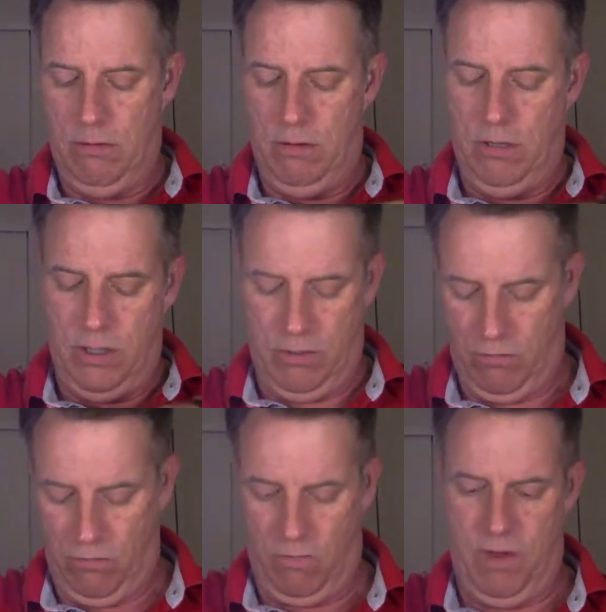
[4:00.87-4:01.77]
Good
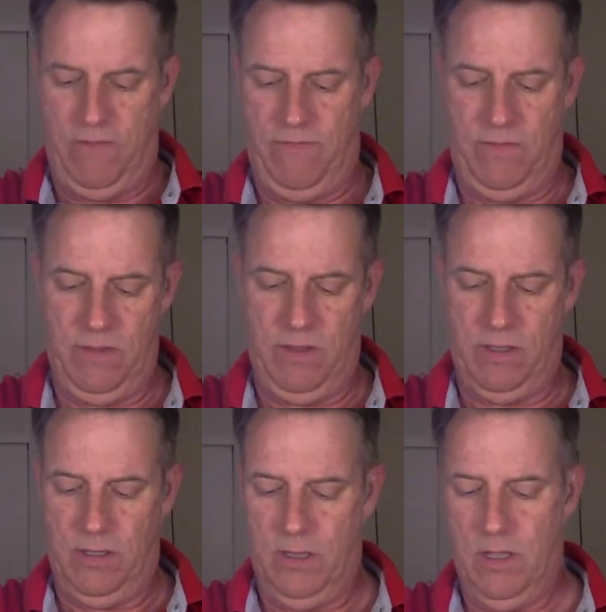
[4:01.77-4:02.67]
grief.
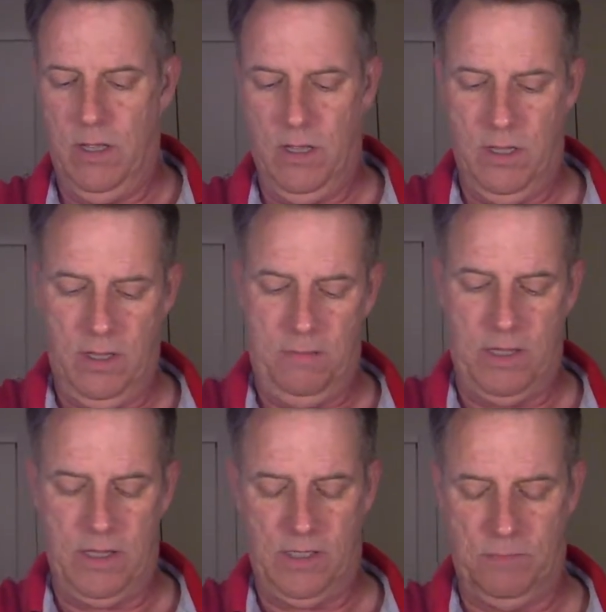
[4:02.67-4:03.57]
Let me
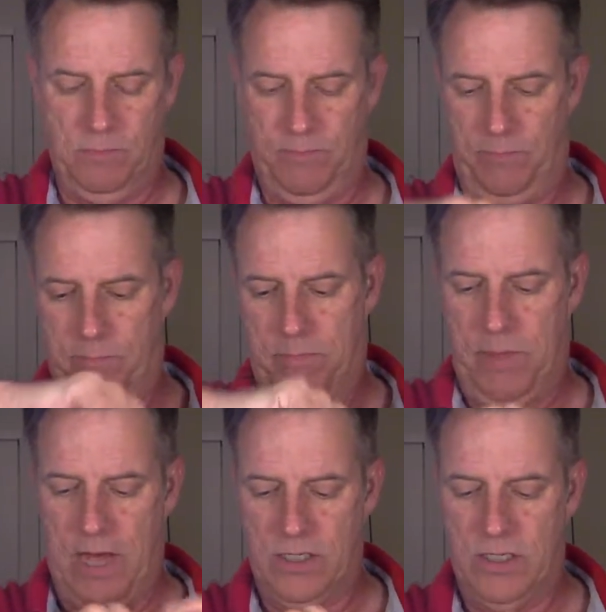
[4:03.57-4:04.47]
make this
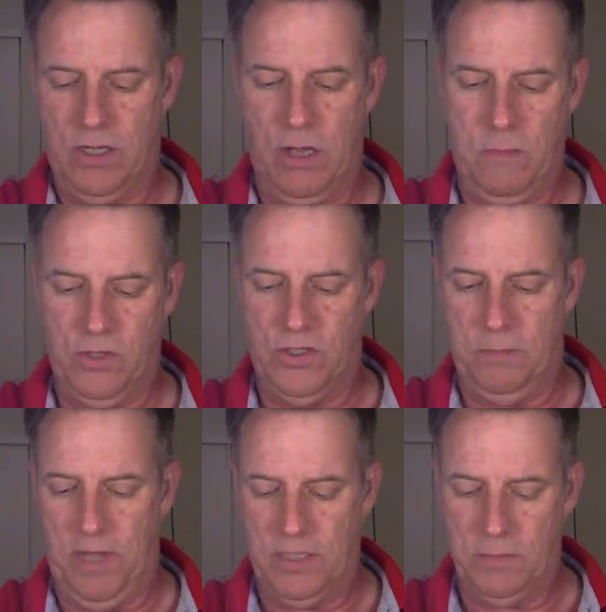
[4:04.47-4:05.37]
box almost
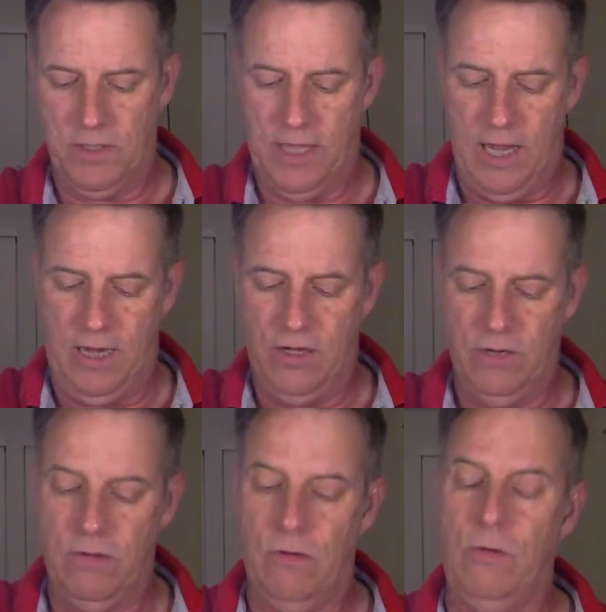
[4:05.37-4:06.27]
impossible to get
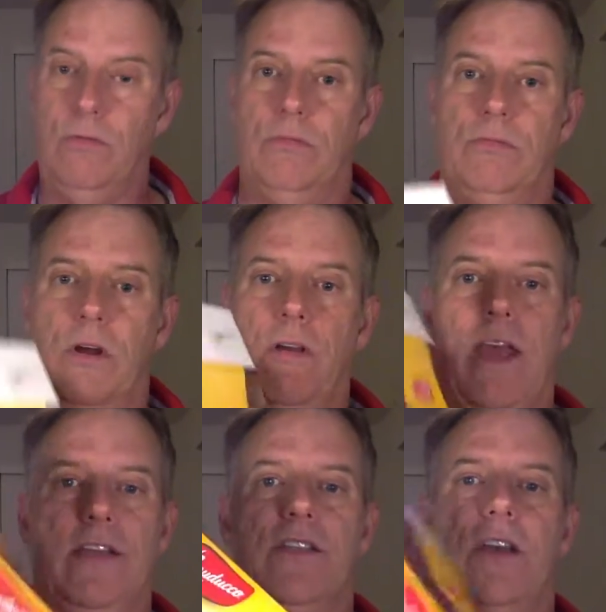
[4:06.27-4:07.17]
into. Ooh,
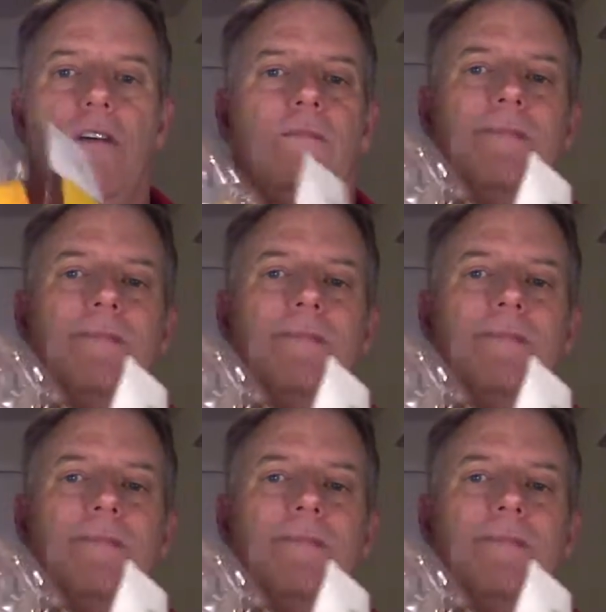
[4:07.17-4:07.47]
okay, so.